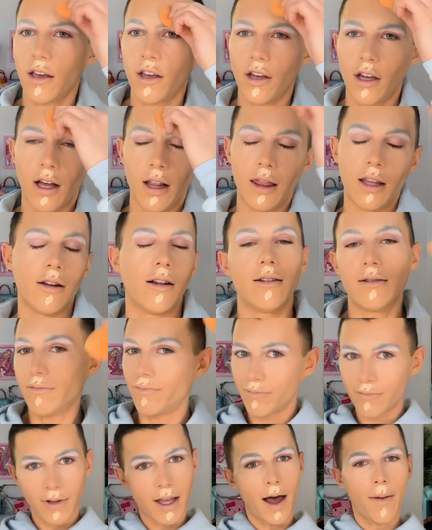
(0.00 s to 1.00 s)
a little
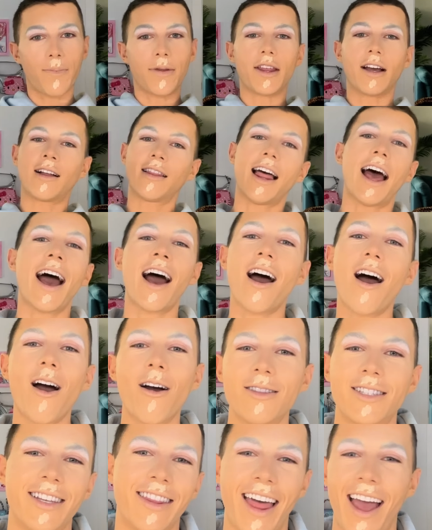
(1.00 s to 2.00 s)
up in the
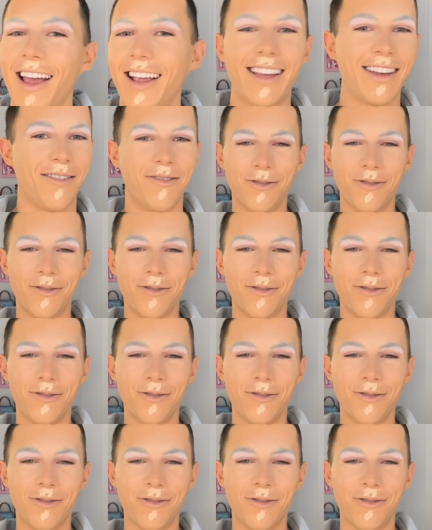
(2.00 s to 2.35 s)
clouds and like,